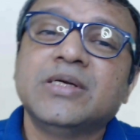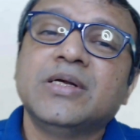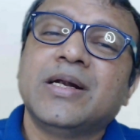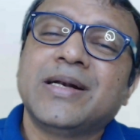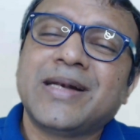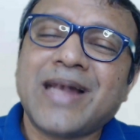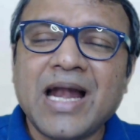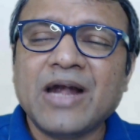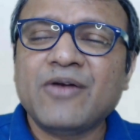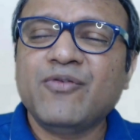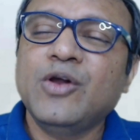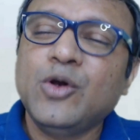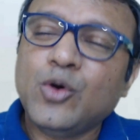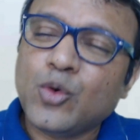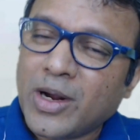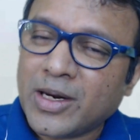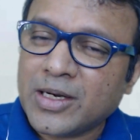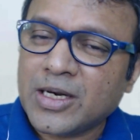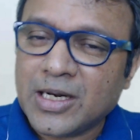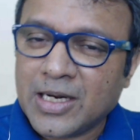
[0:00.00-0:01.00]
That we'll
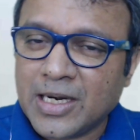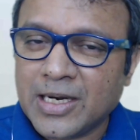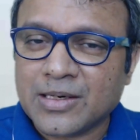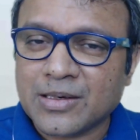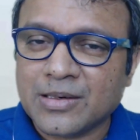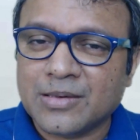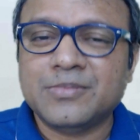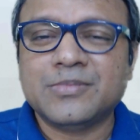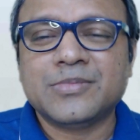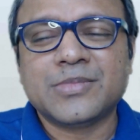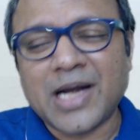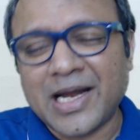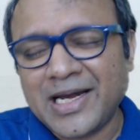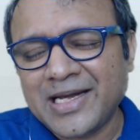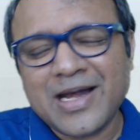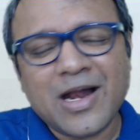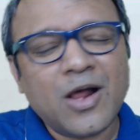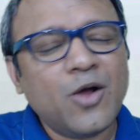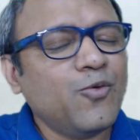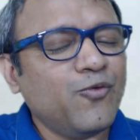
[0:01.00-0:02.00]
look at it later.
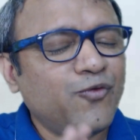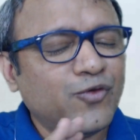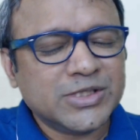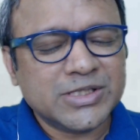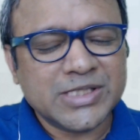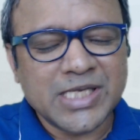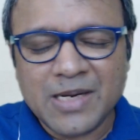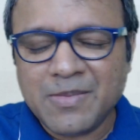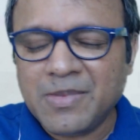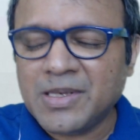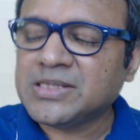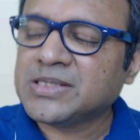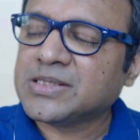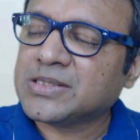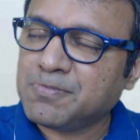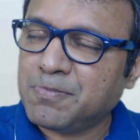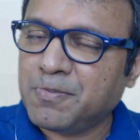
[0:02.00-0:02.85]
Right now, for syllabus,